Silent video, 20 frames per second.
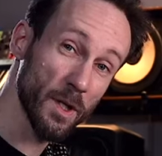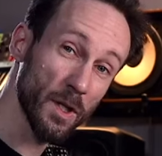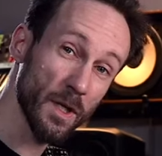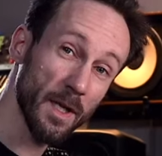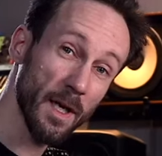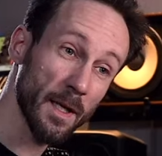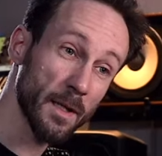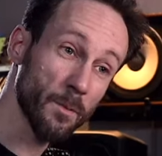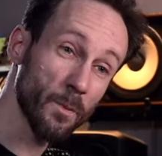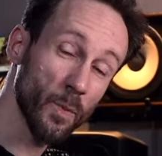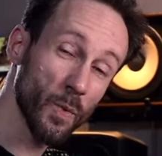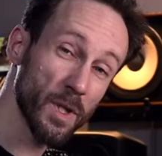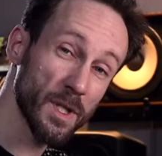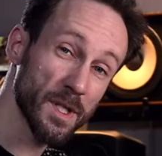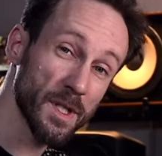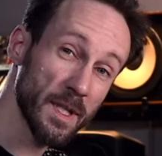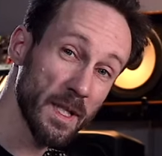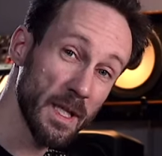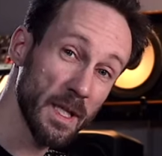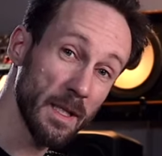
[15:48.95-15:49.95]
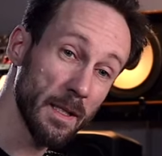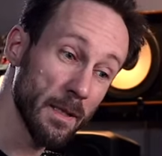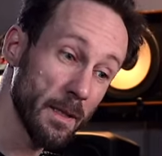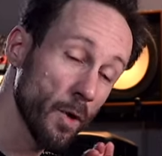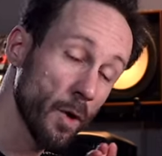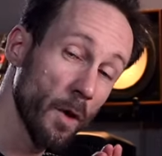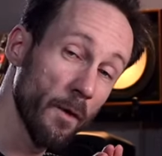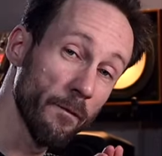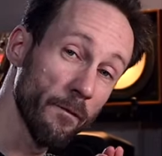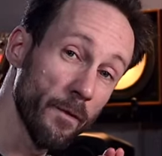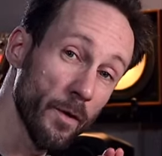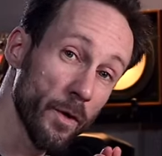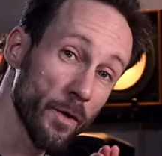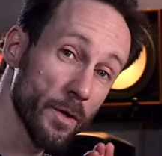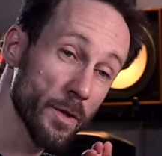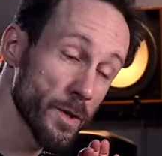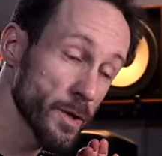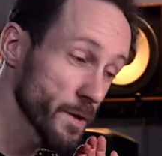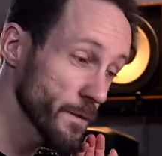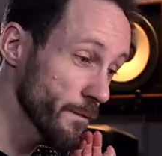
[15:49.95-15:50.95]
you got pristine
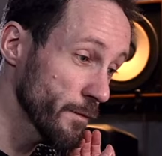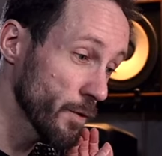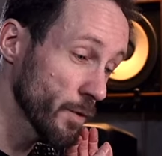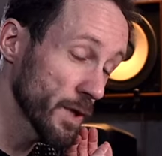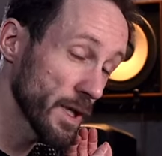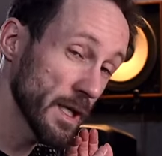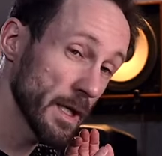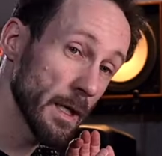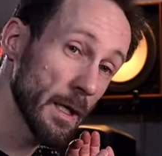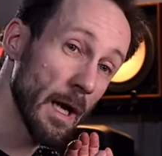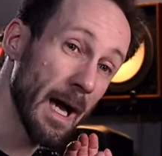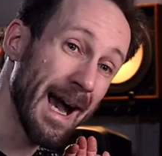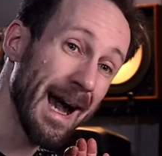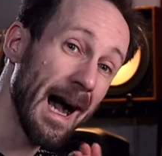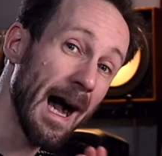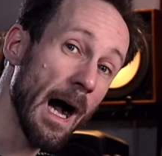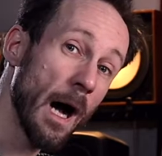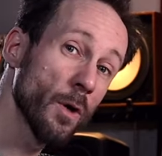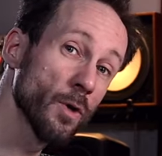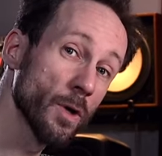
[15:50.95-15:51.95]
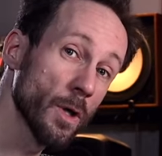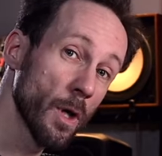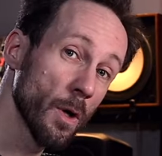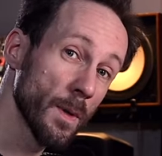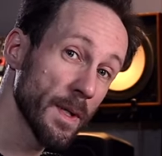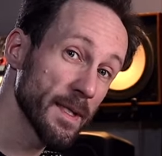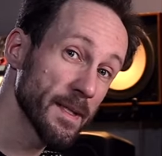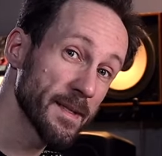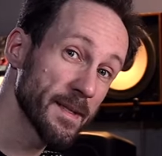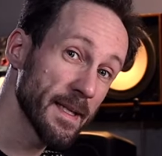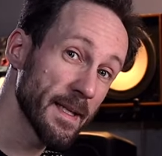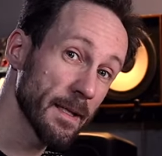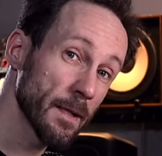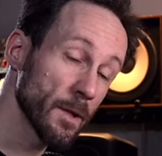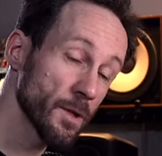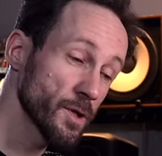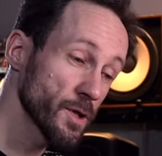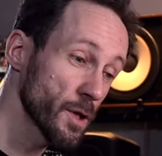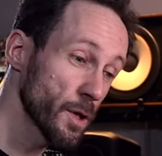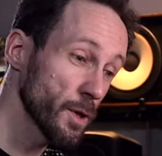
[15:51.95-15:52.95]
converters for the outgoing
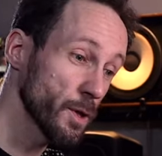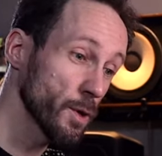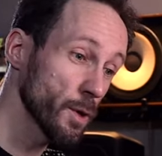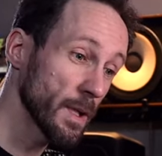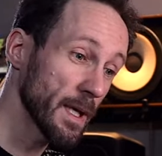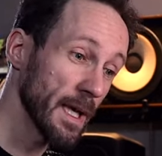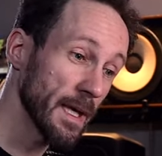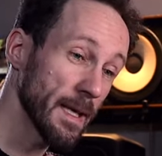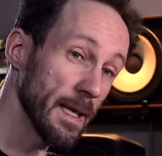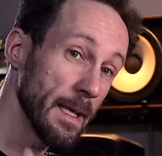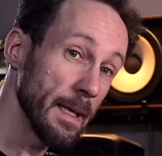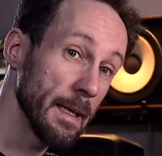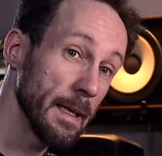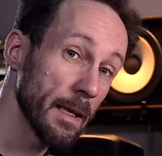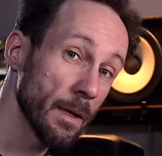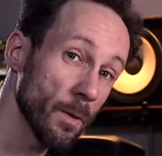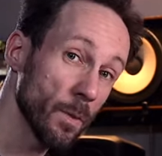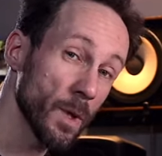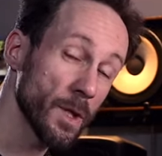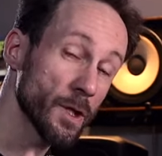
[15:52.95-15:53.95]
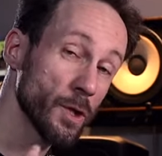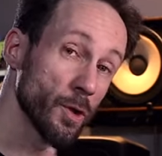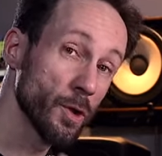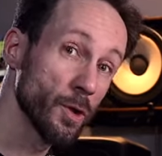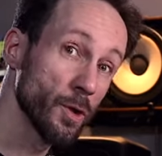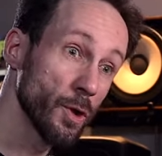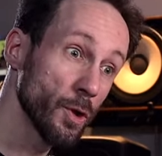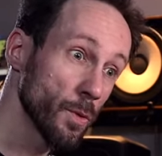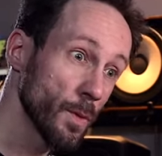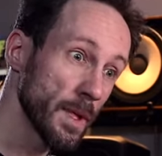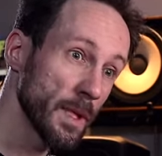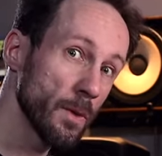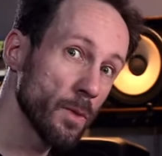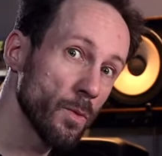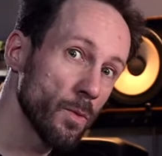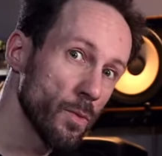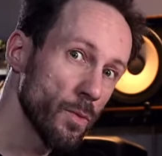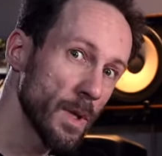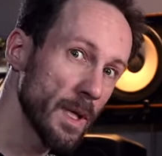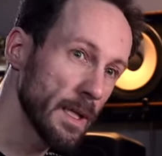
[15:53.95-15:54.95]
signal so you can hear what you're doing
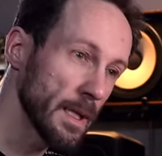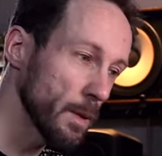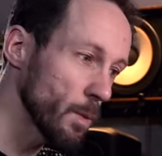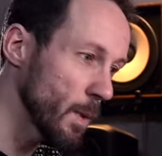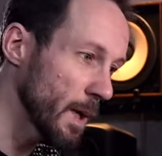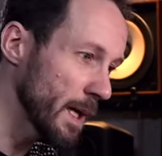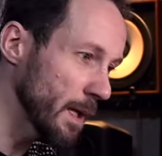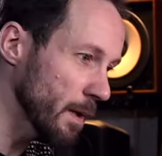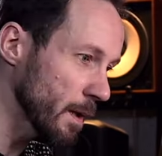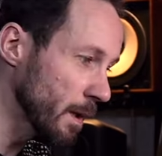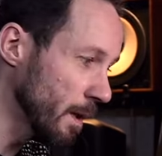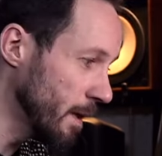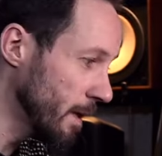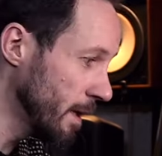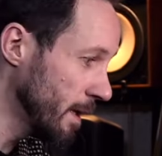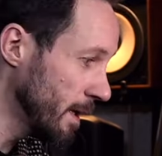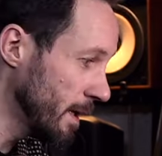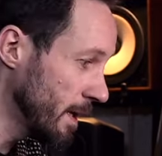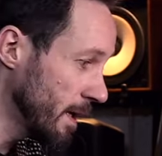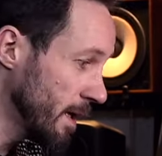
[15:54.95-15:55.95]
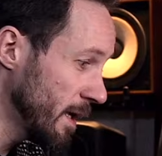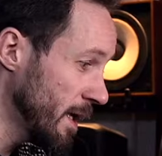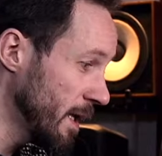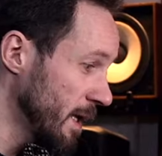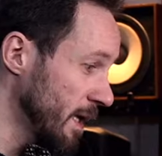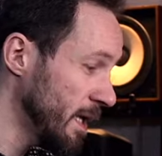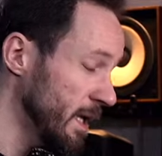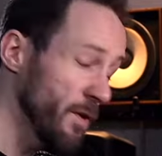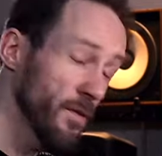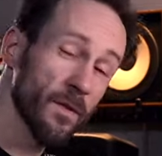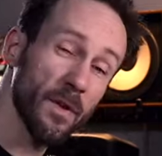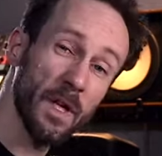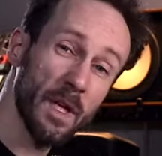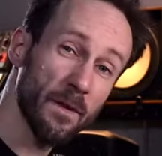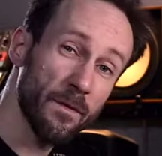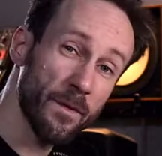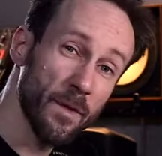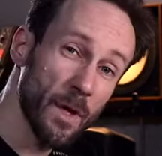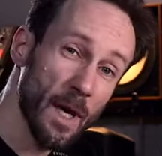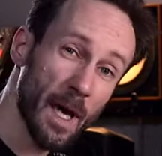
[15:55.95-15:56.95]
really well. Even
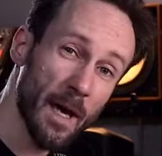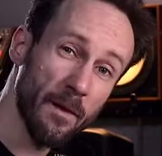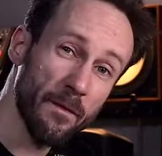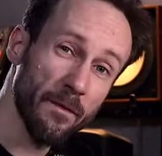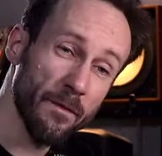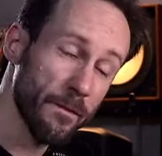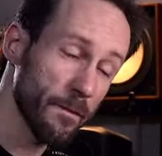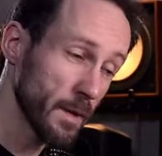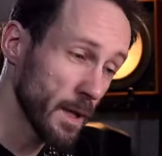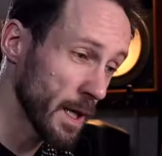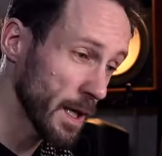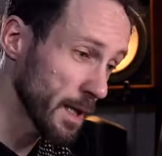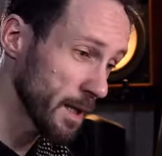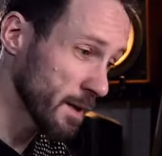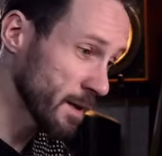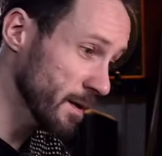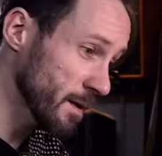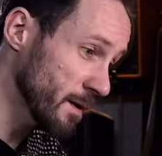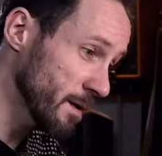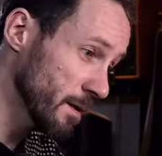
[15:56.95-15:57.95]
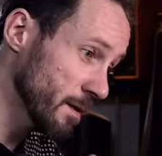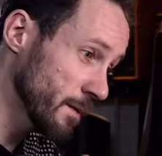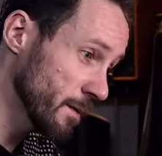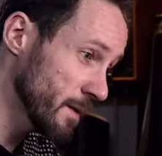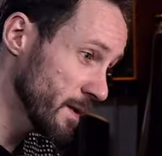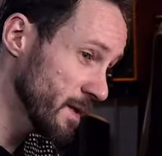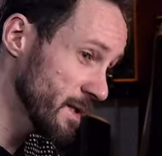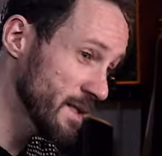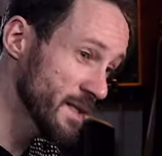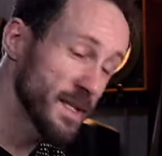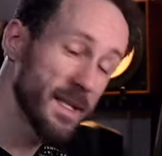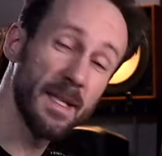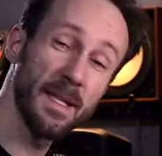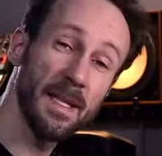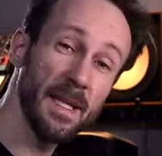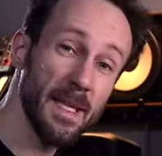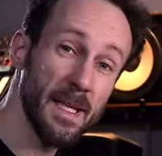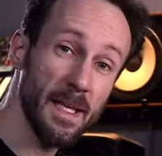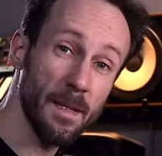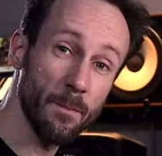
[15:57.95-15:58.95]
if you have like a
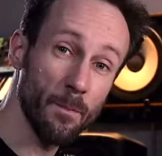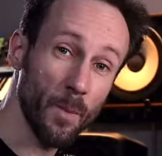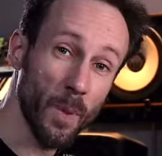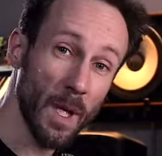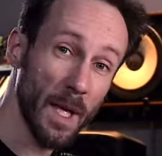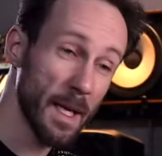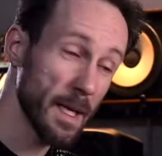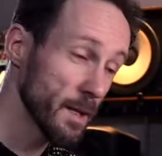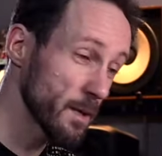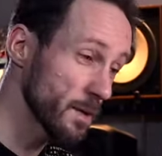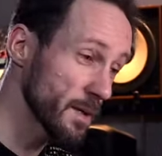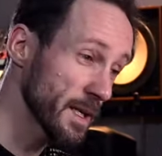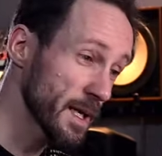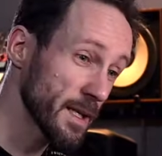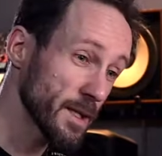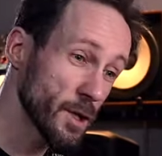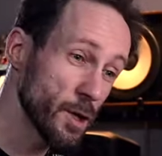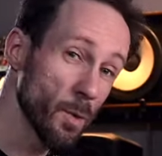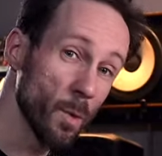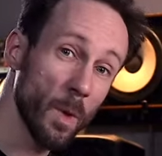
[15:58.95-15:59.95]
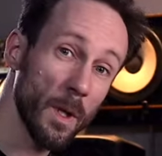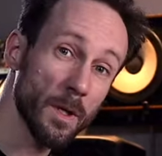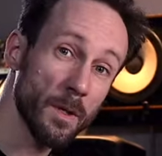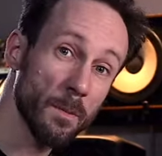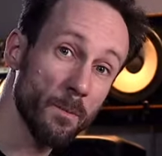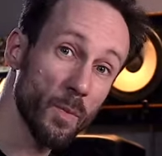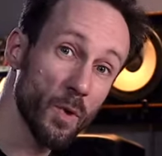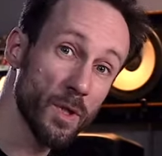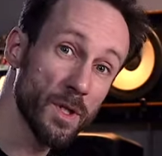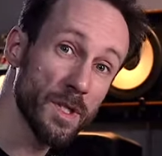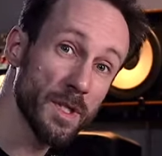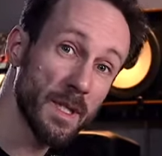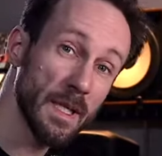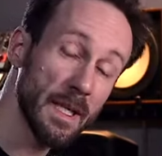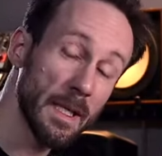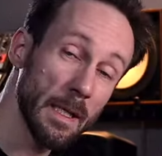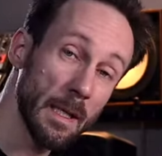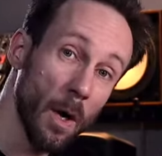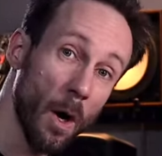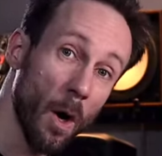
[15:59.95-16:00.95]
CD player that you want pristine